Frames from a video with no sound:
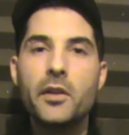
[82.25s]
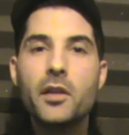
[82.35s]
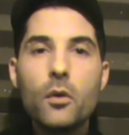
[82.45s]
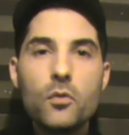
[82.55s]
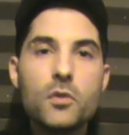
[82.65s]

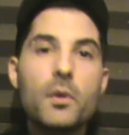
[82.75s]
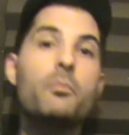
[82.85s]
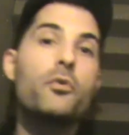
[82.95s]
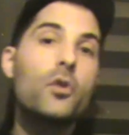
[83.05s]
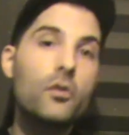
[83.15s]
know to
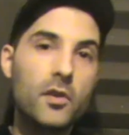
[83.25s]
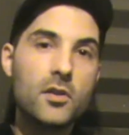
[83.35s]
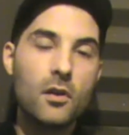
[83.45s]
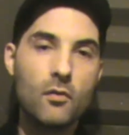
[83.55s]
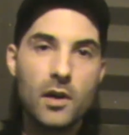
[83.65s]
improve at
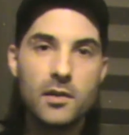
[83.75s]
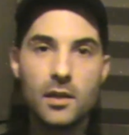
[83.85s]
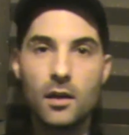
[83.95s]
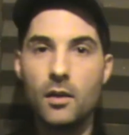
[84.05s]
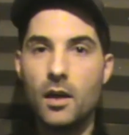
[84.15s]
songwriting